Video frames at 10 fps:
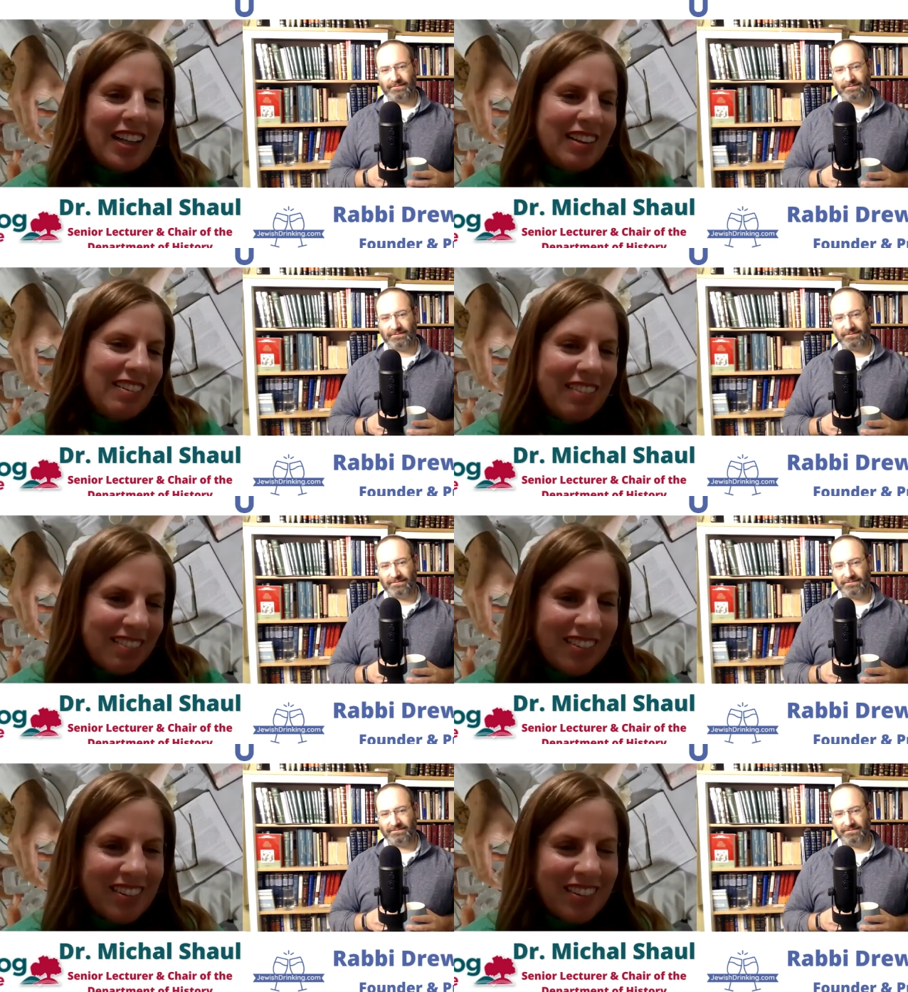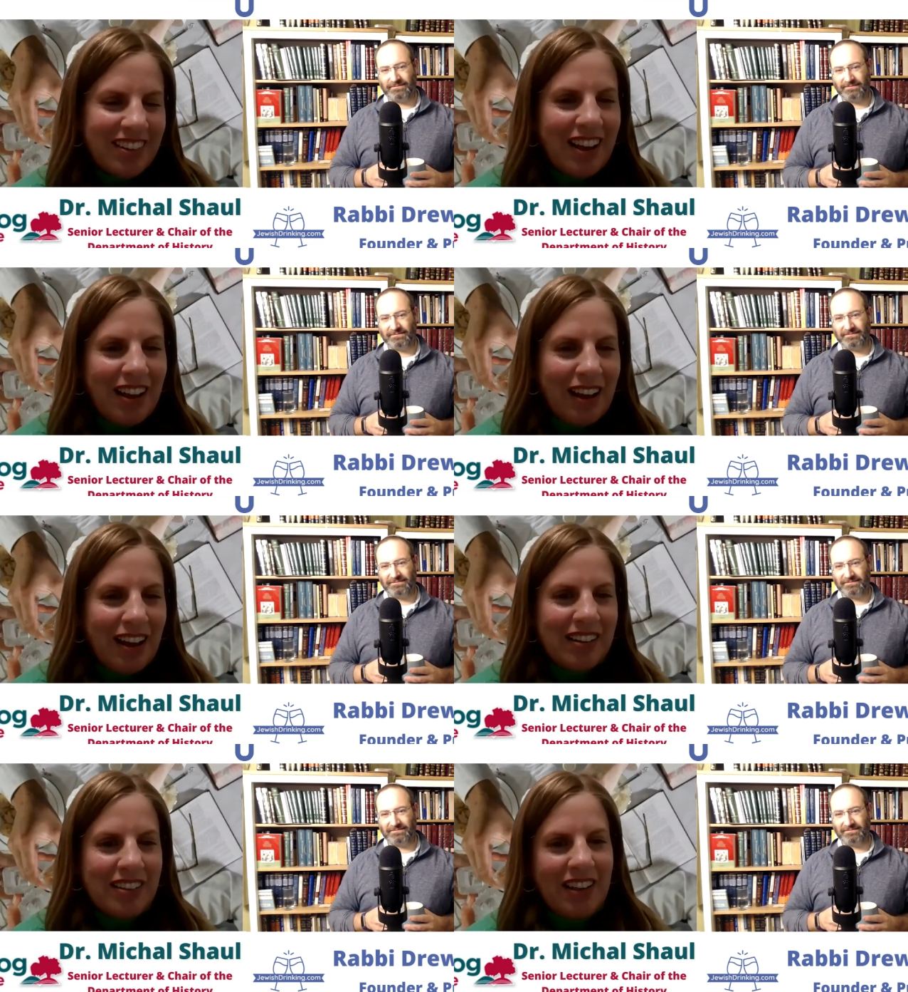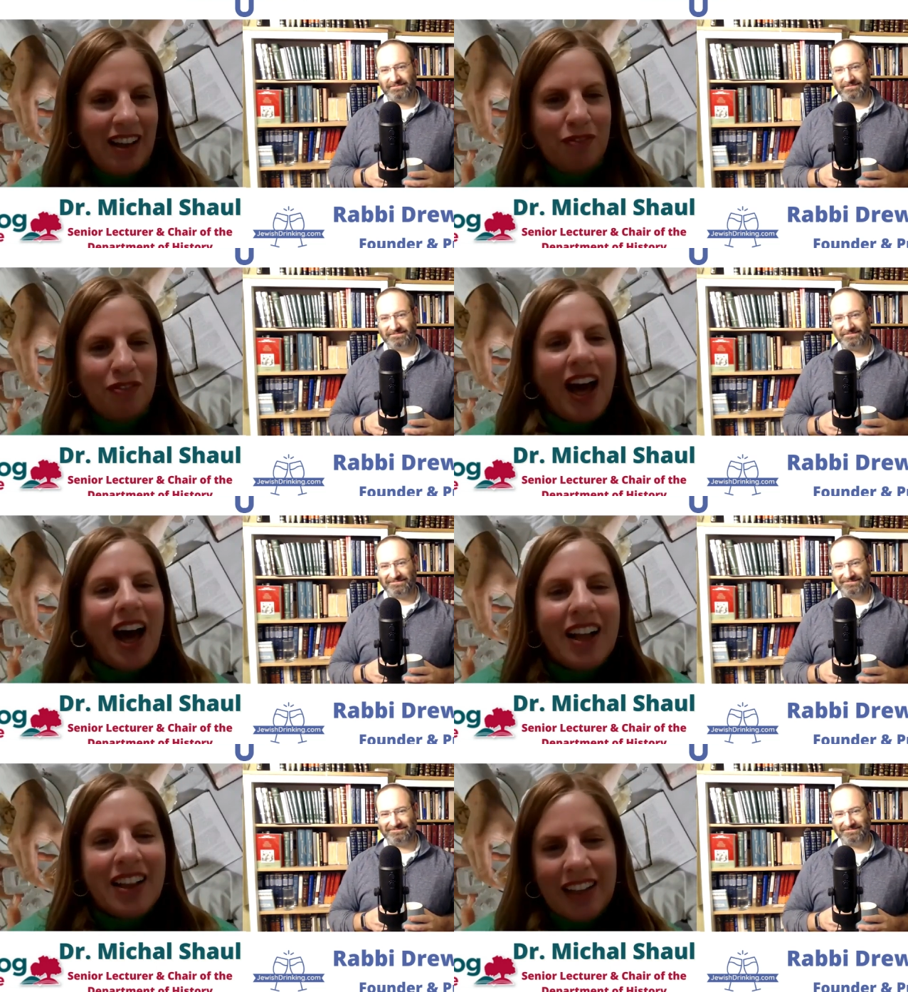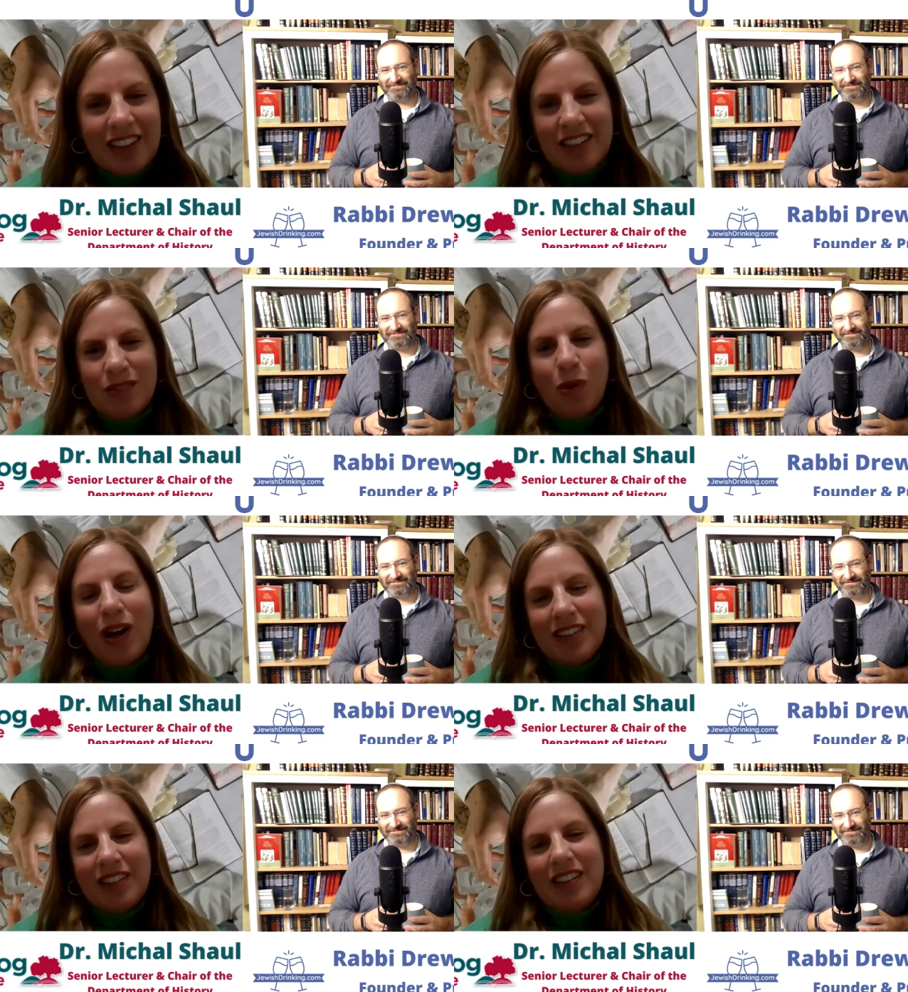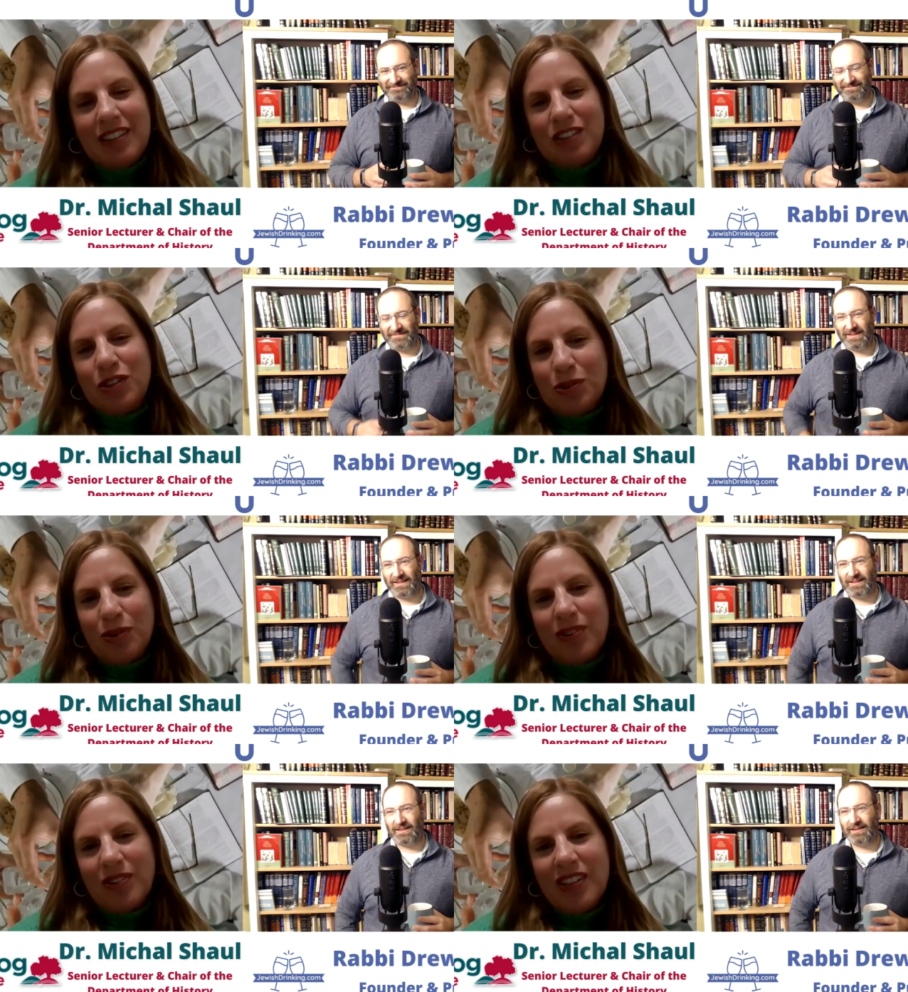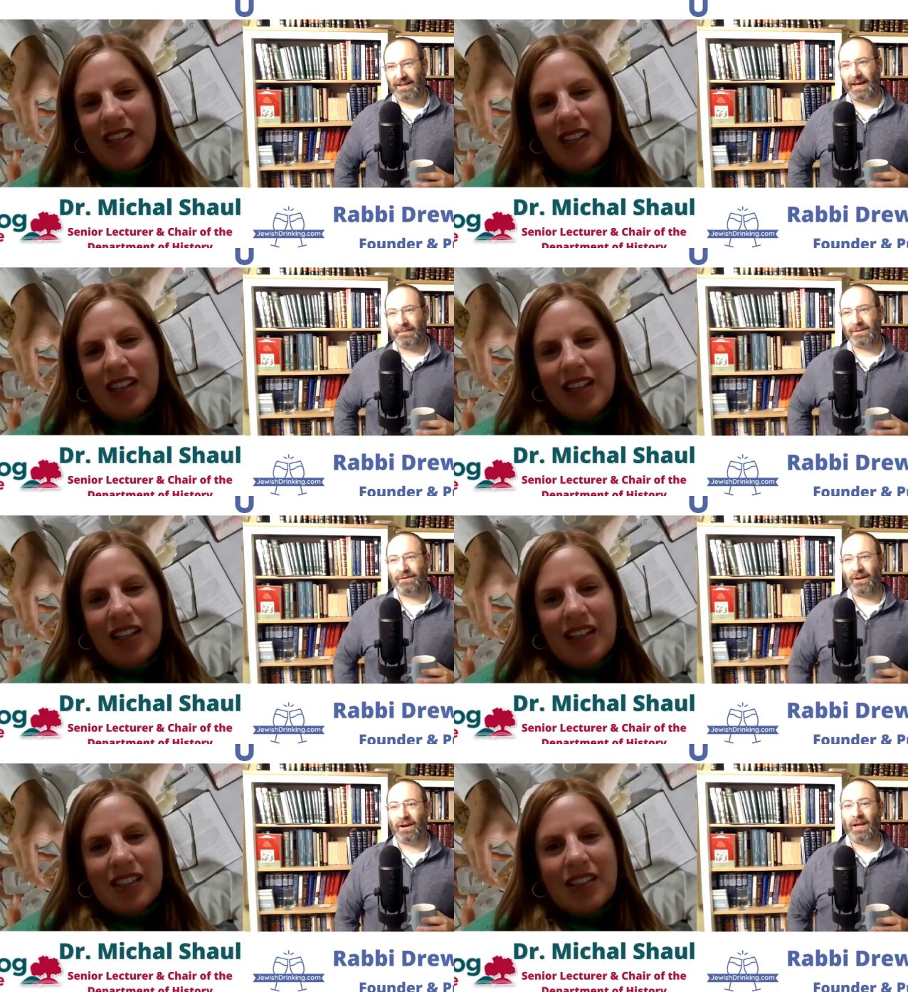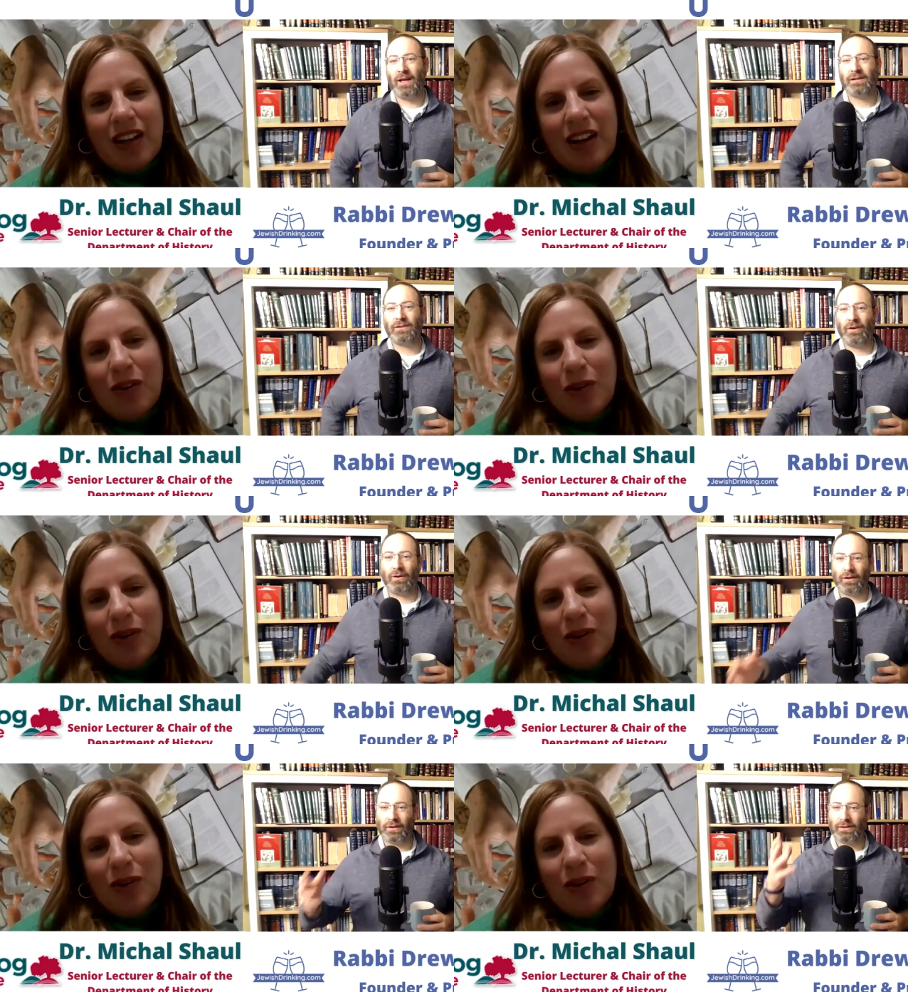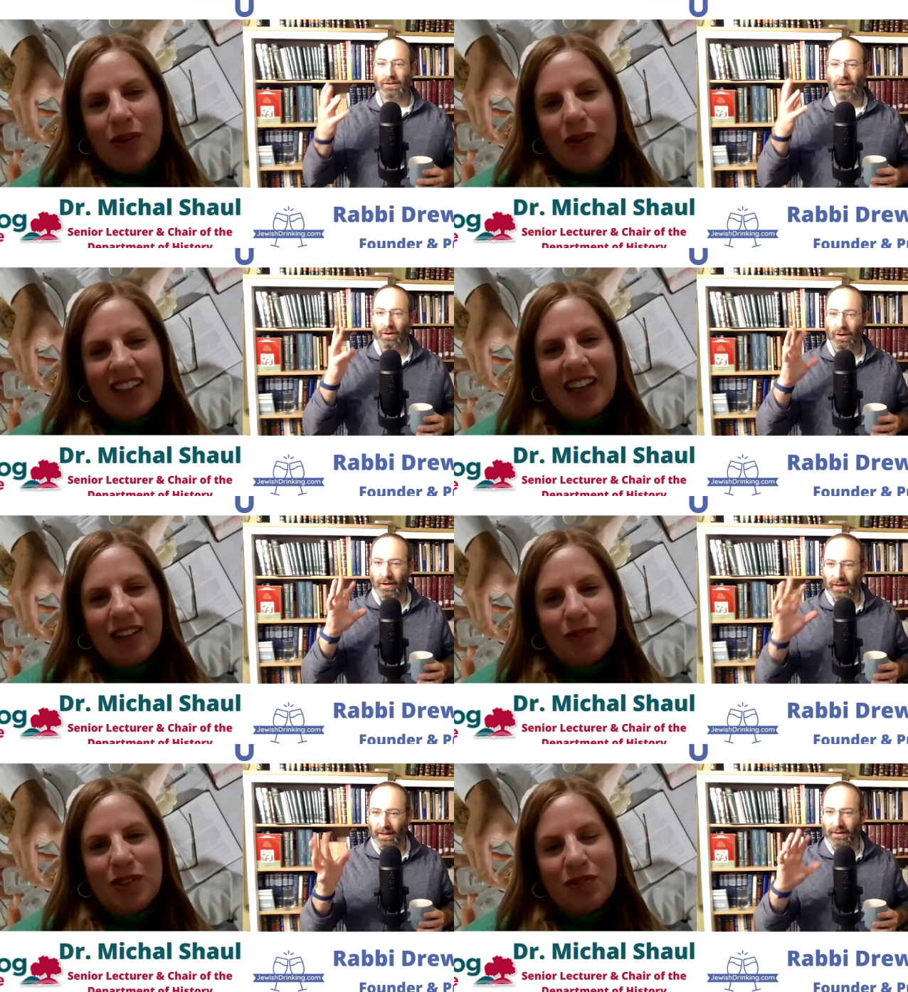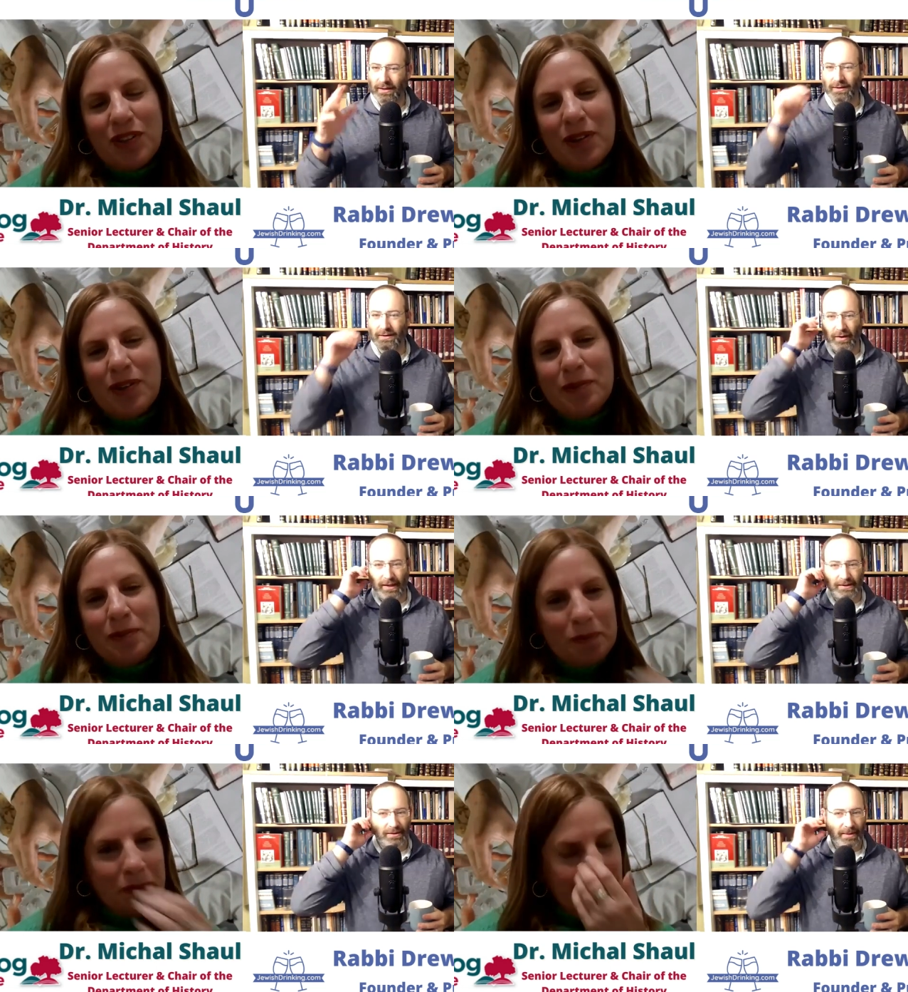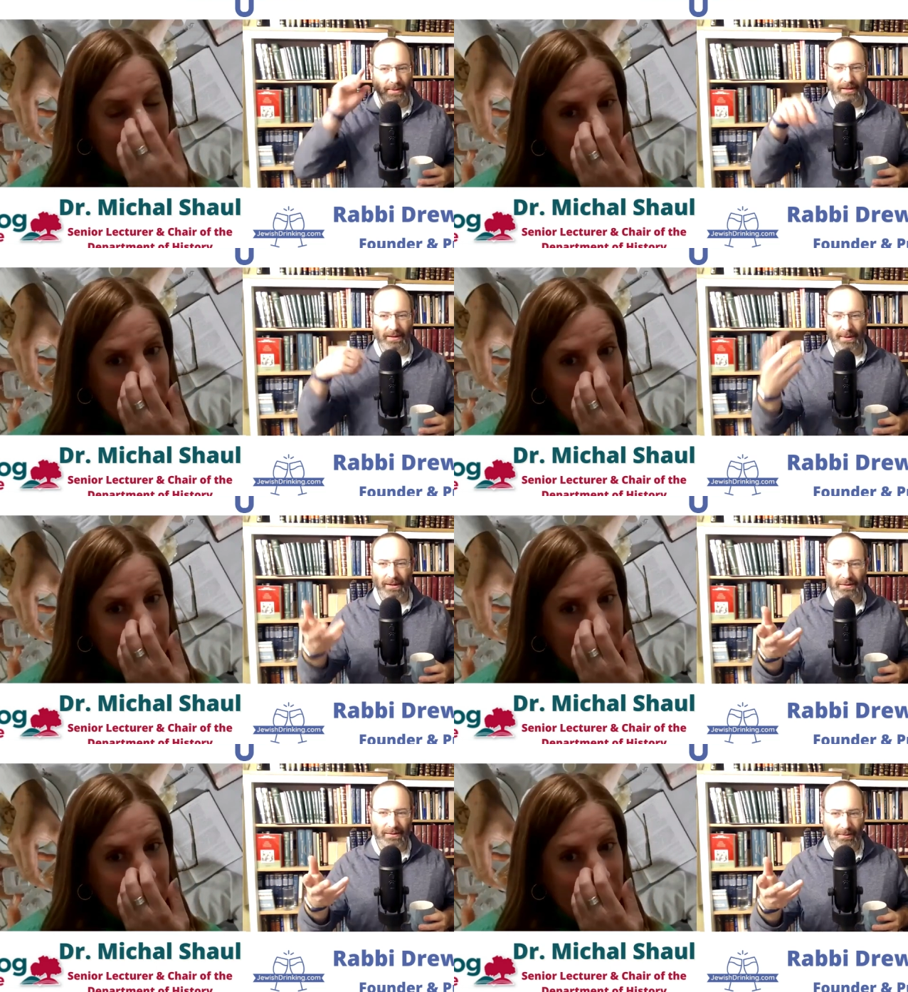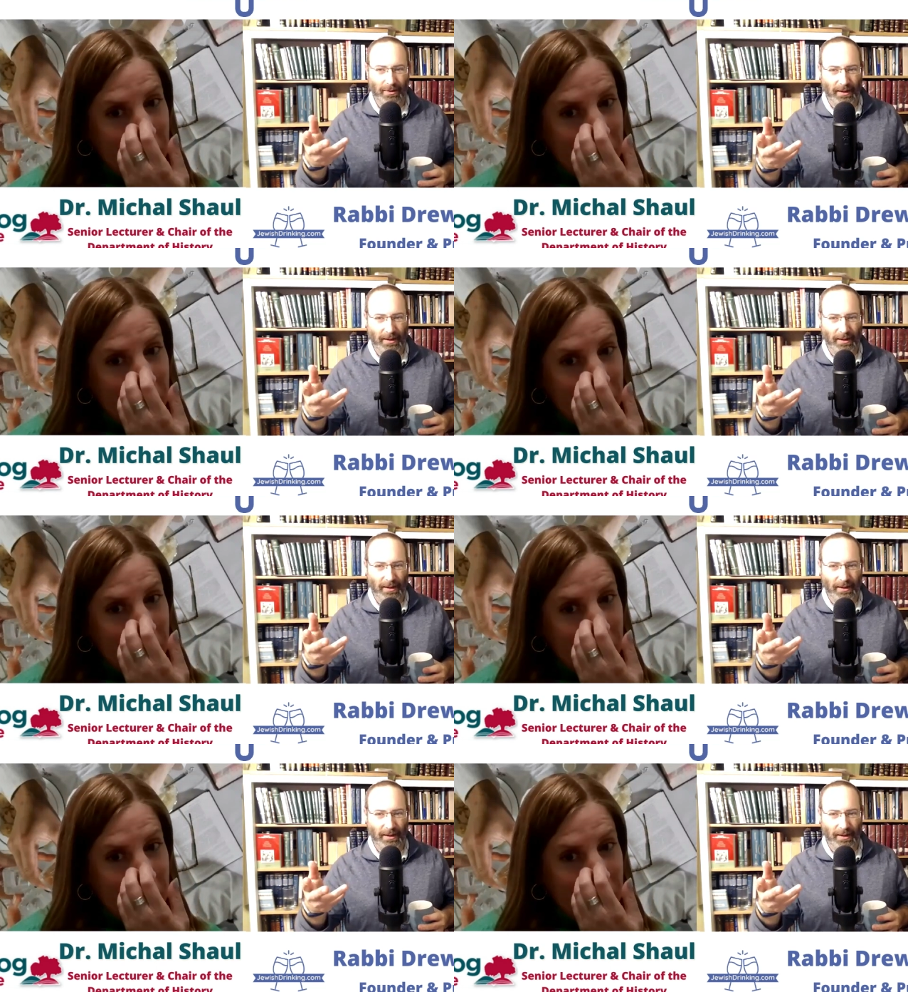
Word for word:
Speaker 1: not the avira that is wanted in the show.
Speaker 2: The atmosphere. So so, so atmosphere. okay, so let me let me double